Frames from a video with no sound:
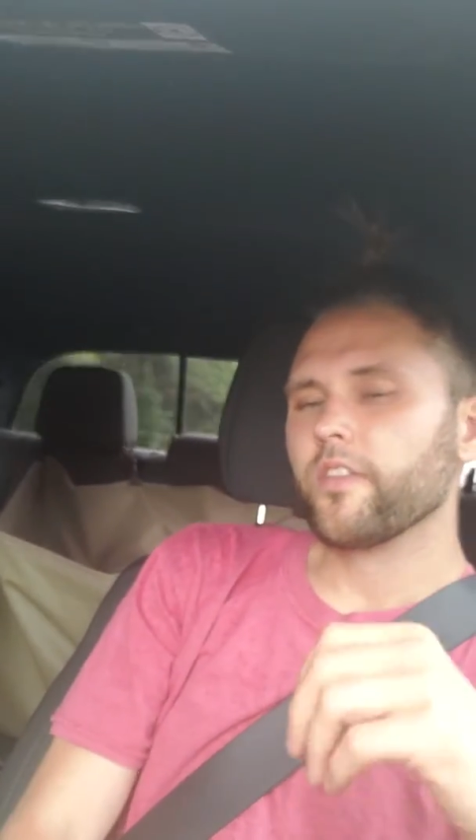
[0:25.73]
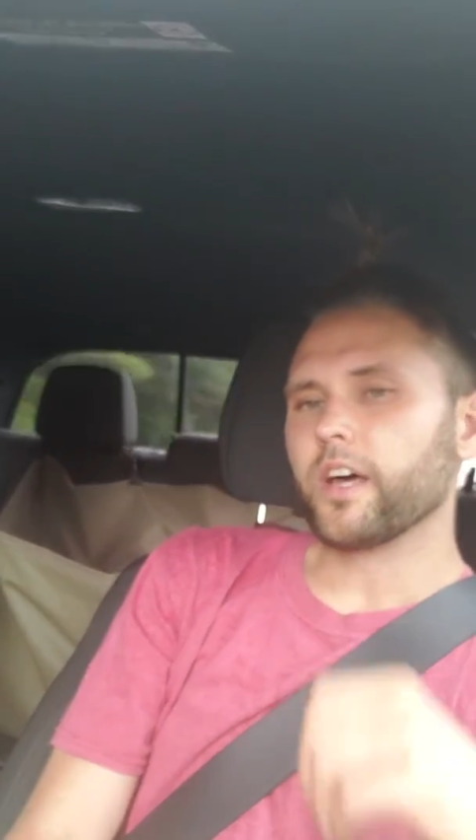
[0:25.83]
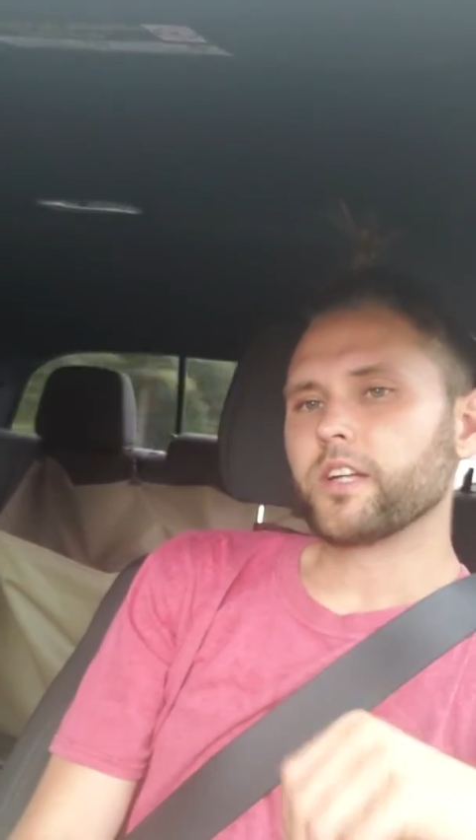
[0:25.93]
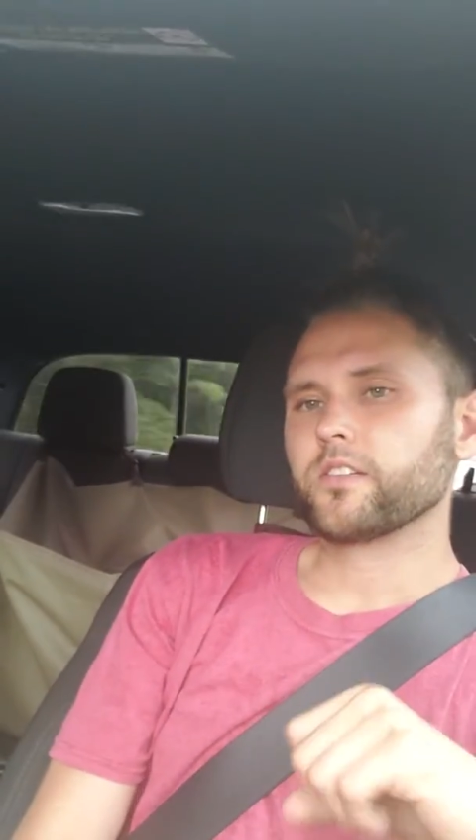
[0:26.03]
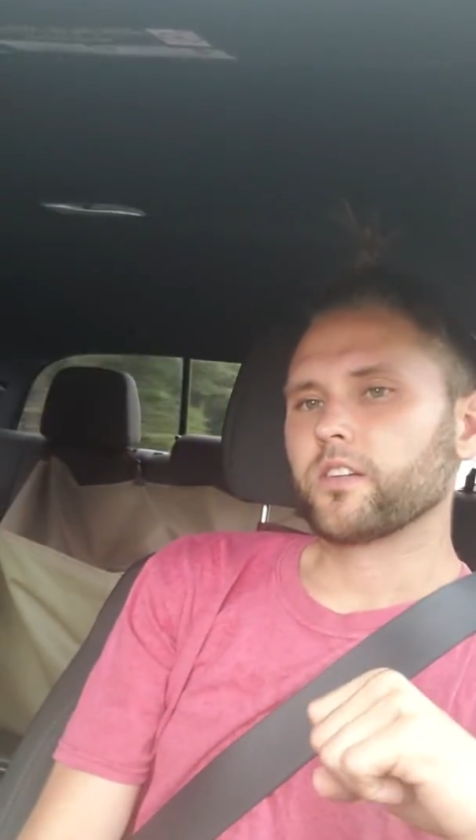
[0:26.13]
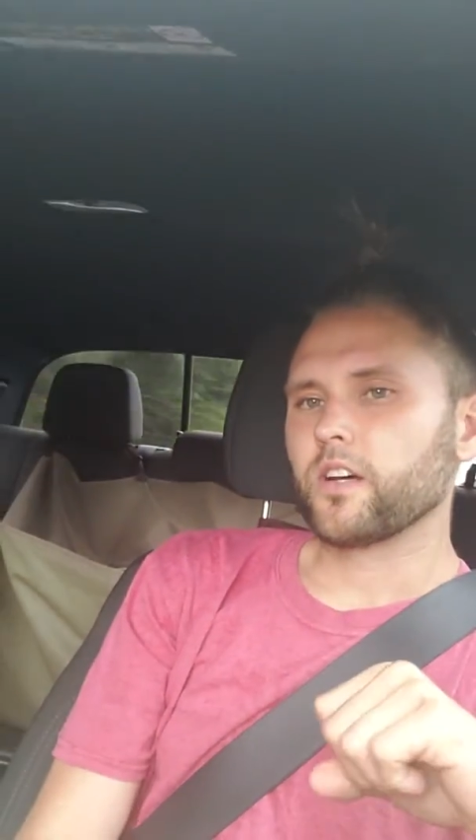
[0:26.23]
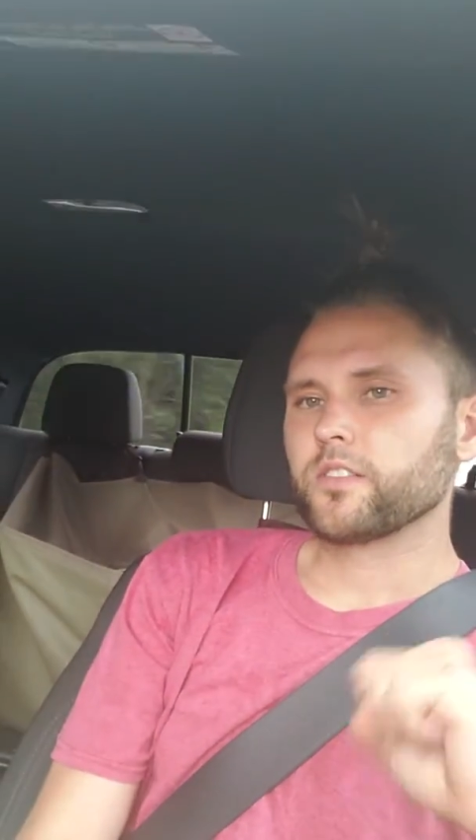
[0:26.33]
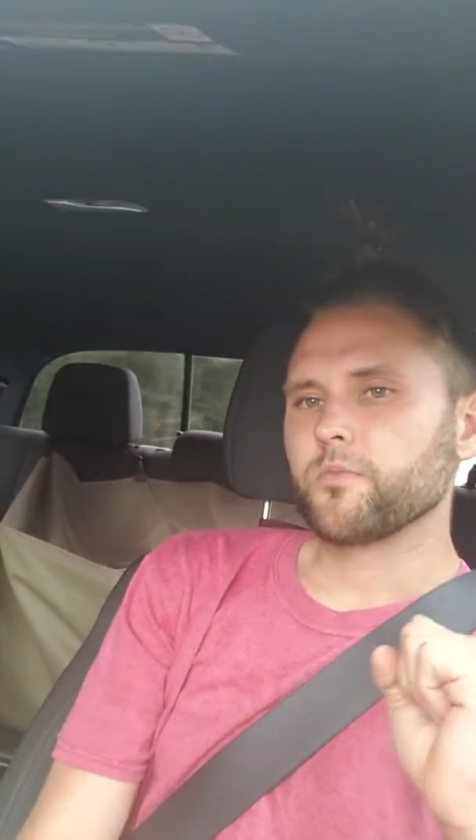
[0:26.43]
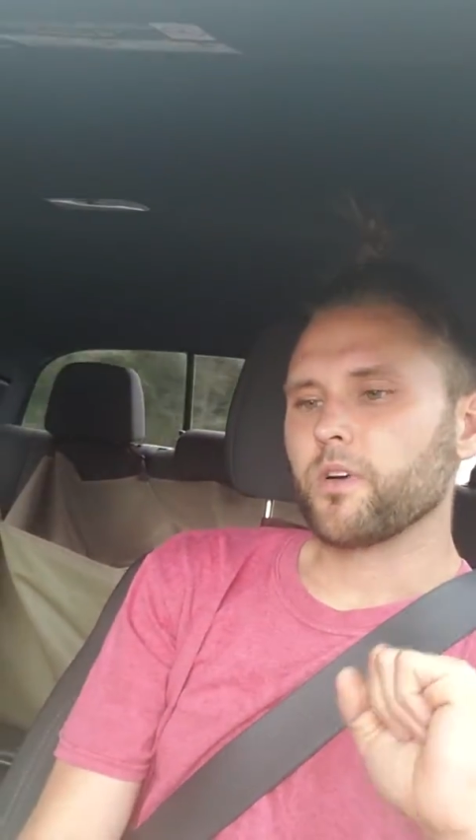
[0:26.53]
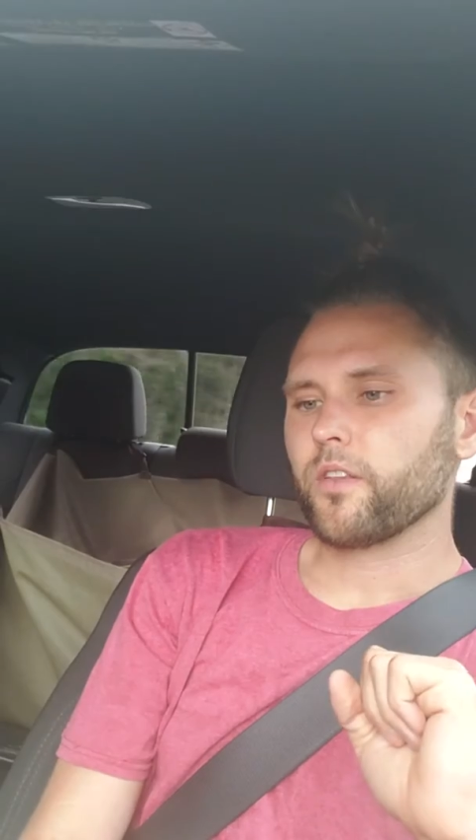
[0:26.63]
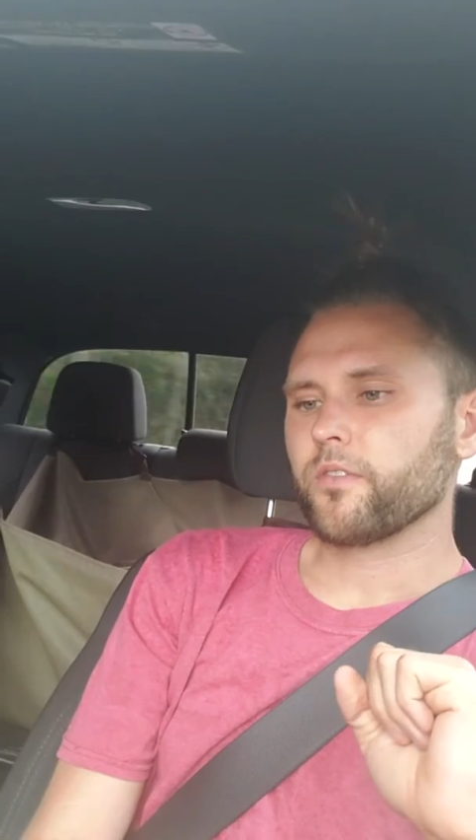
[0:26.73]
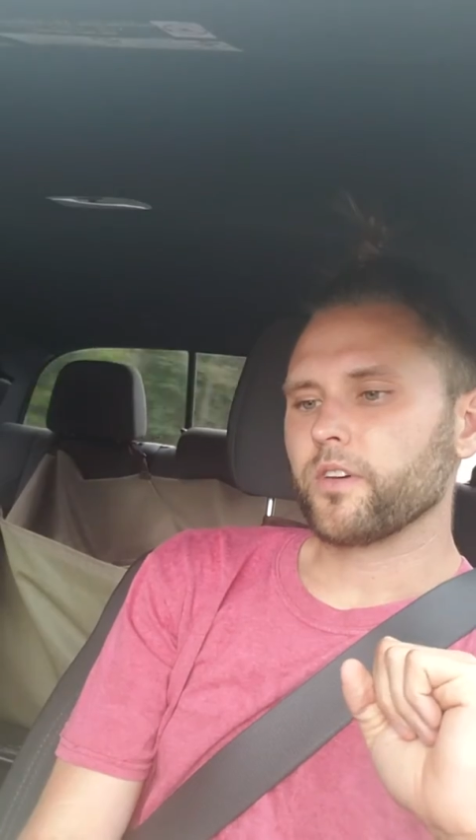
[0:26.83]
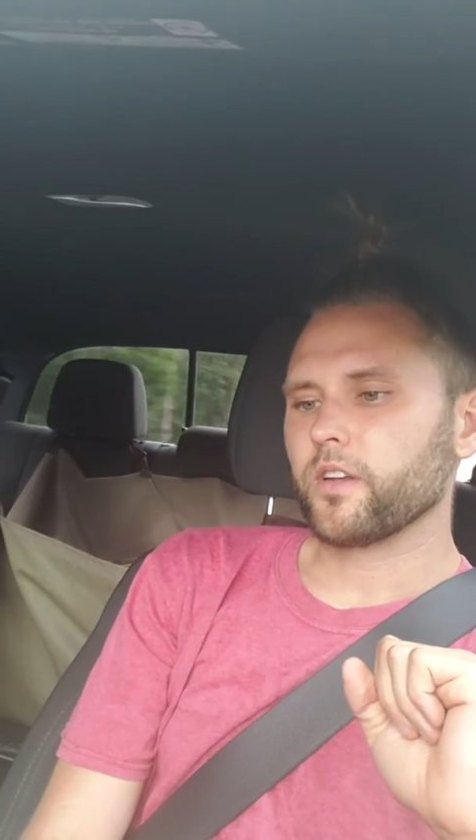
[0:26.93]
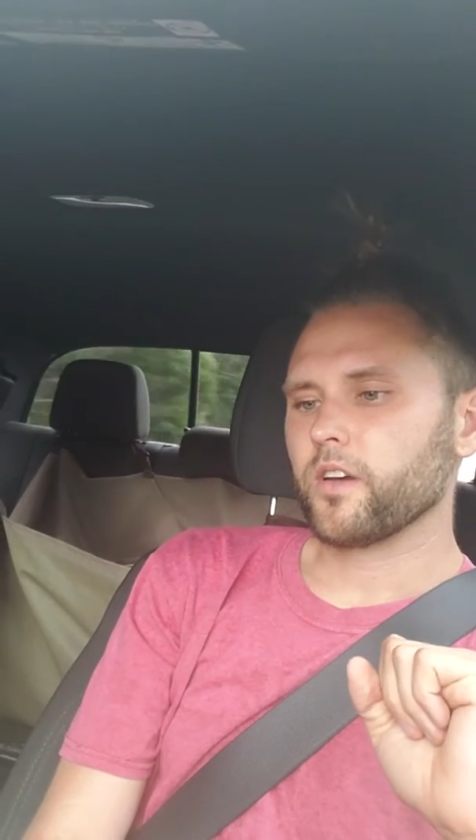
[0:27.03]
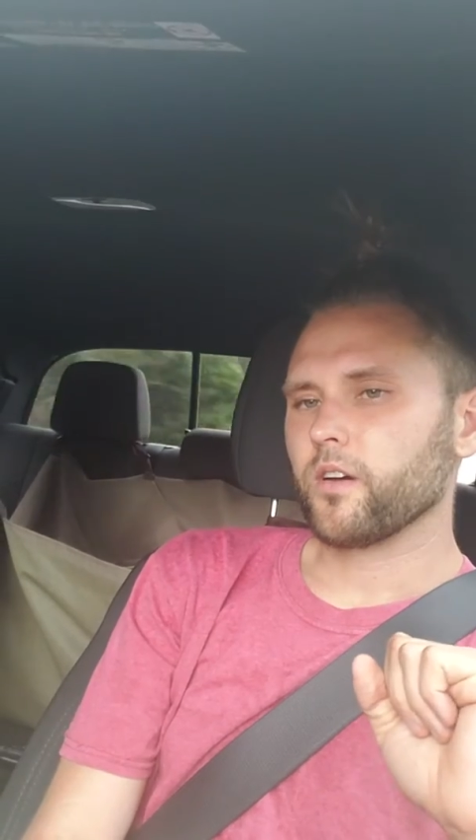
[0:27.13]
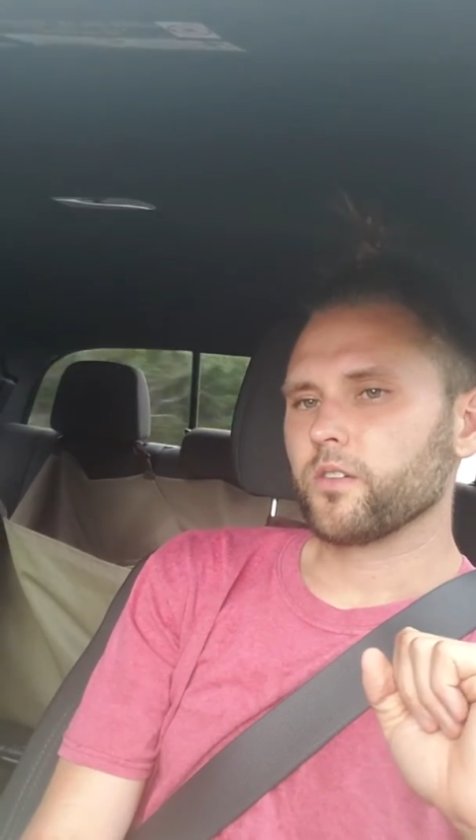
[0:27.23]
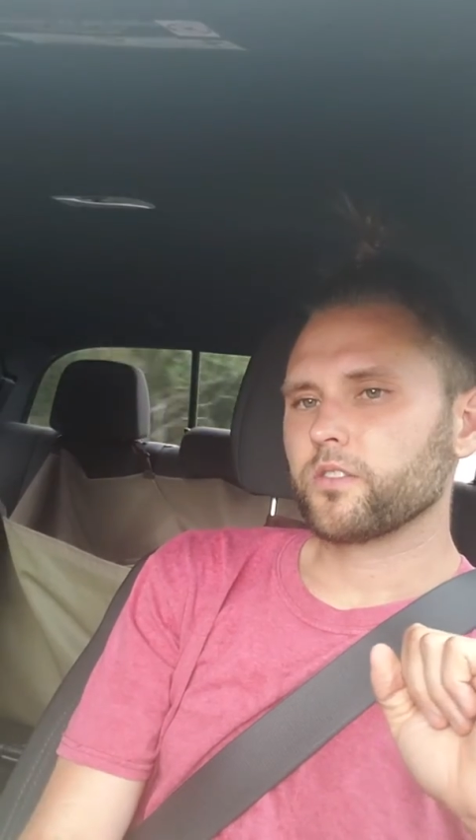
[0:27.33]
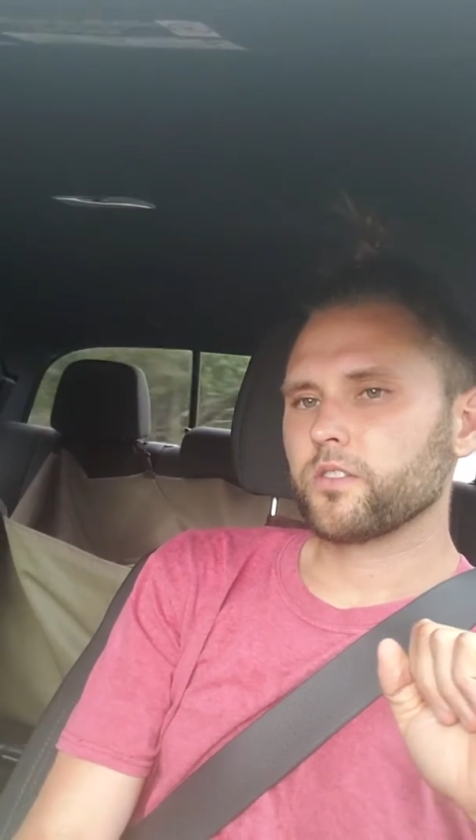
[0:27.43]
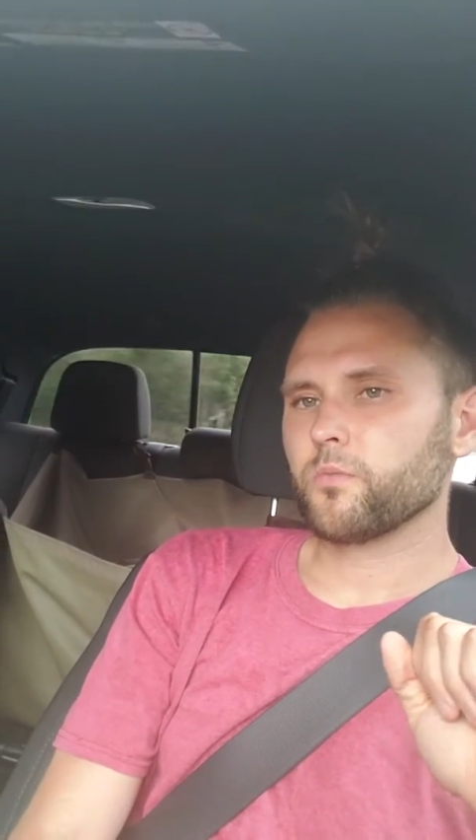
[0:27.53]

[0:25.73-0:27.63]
that I discussed in my other videos.